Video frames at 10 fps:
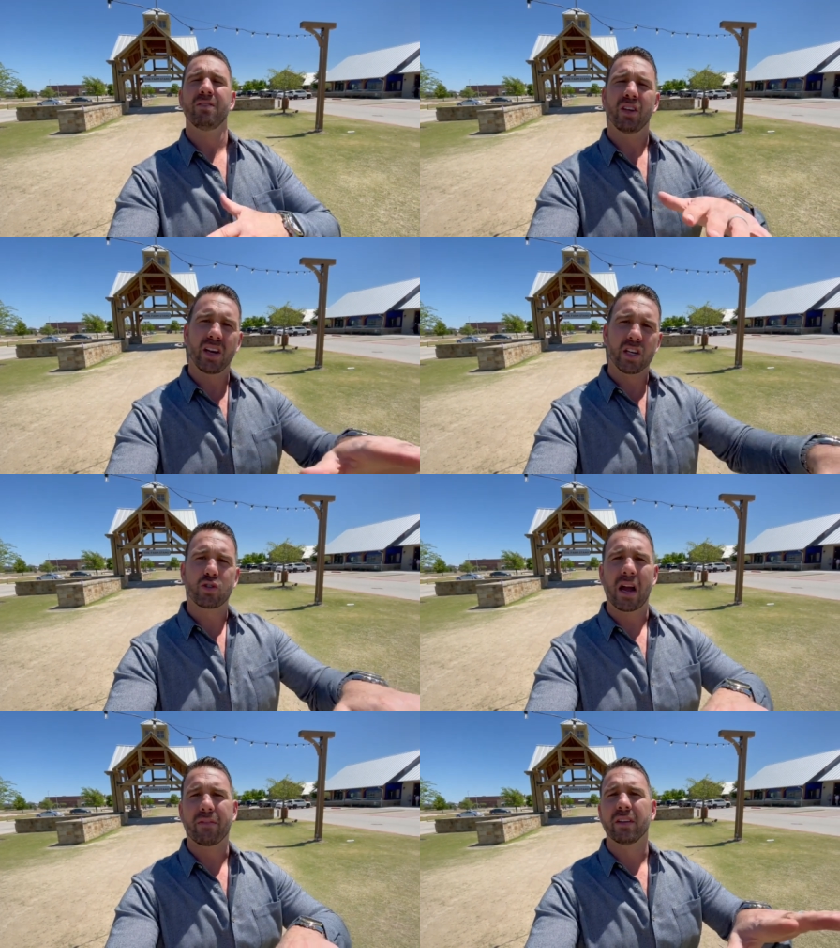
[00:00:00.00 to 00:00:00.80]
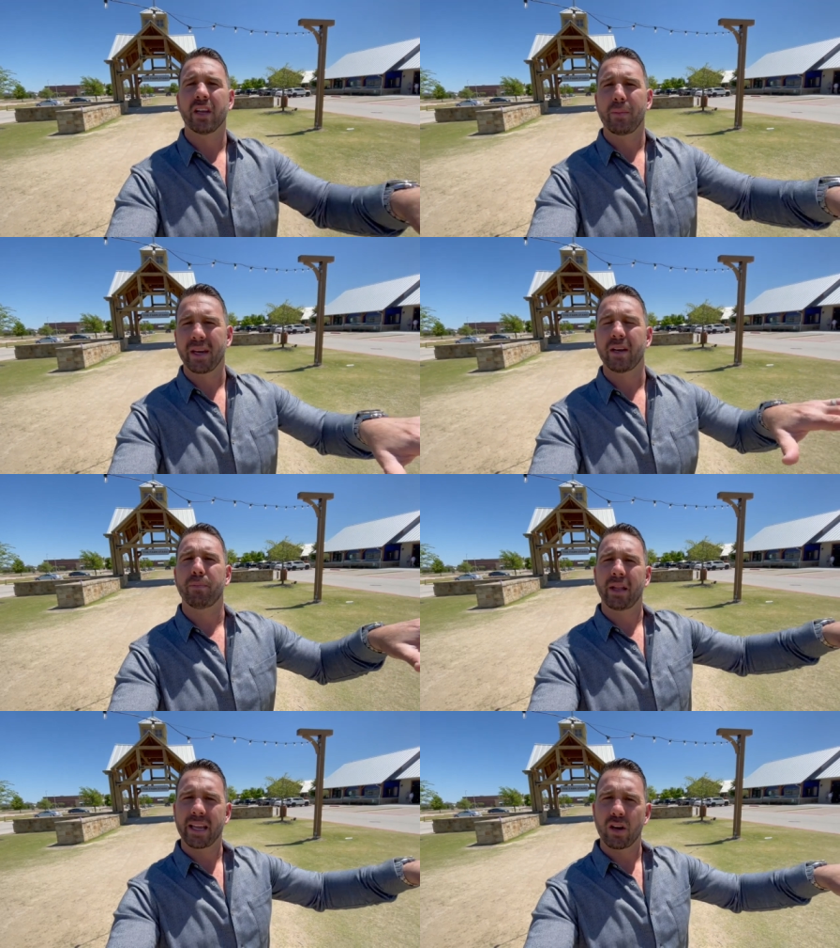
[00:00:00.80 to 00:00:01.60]
You need to travel a little bit into
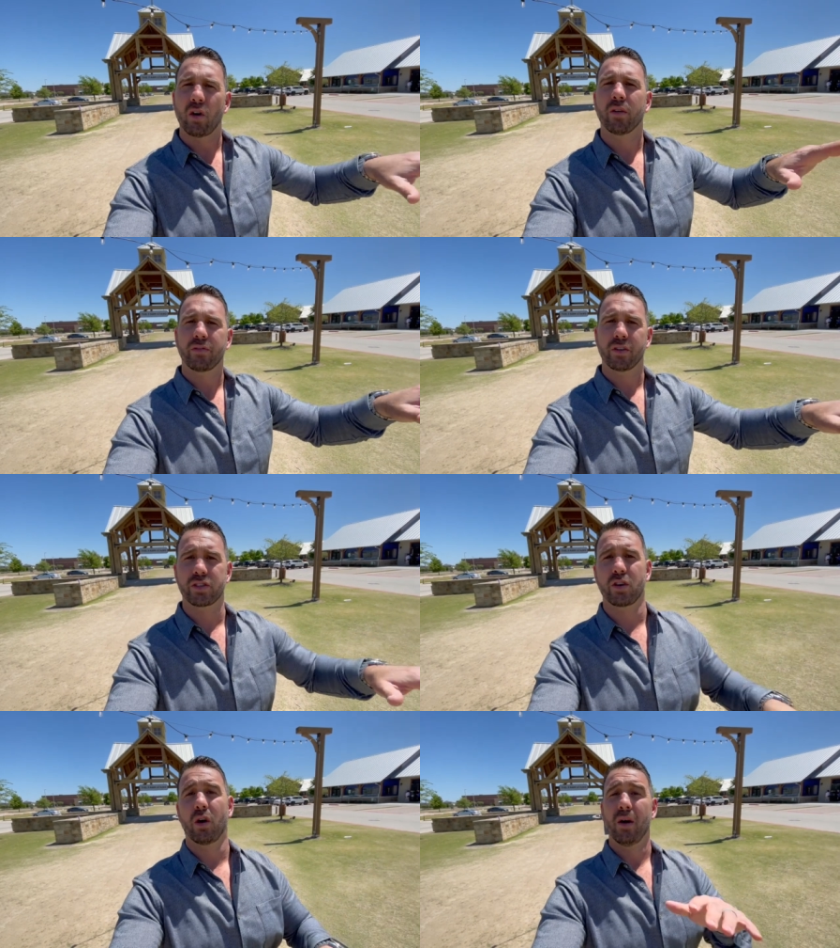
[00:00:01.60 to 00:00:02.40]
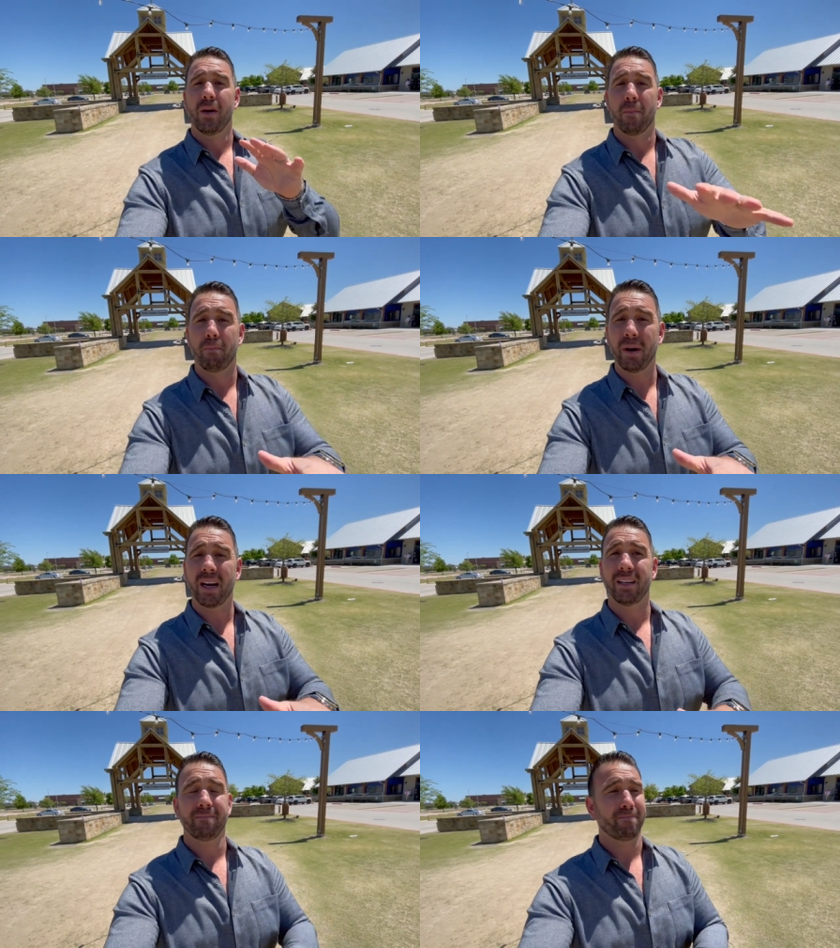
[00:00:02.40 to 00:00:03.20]
Plano or Frisco.
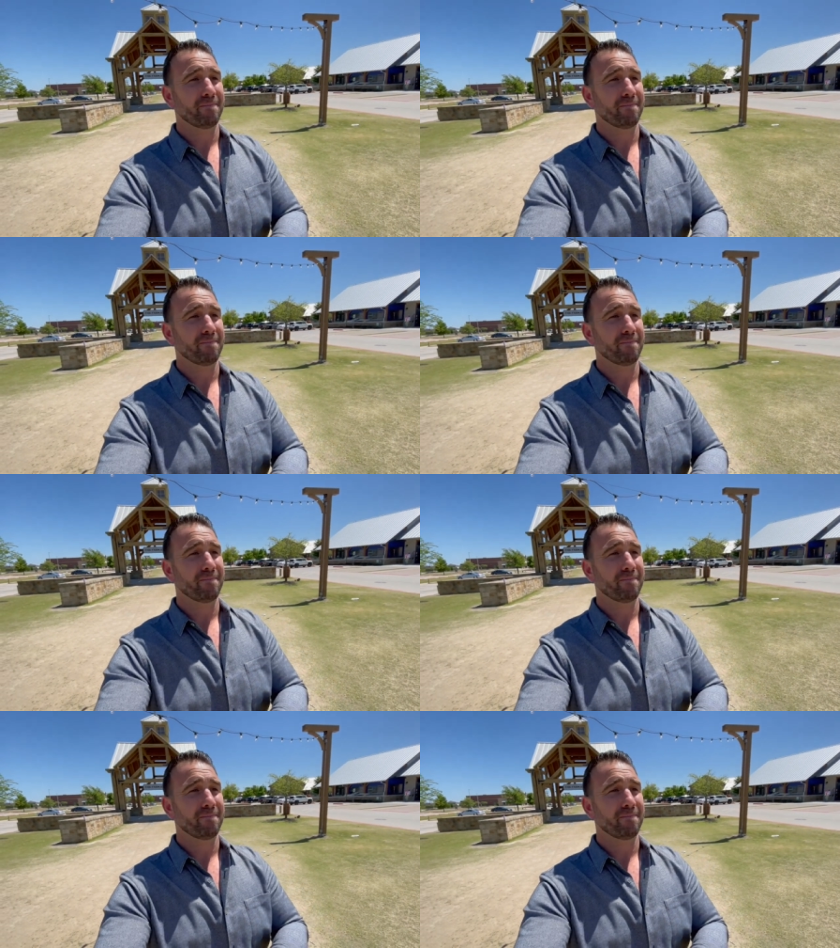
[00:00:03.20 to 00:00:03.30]
But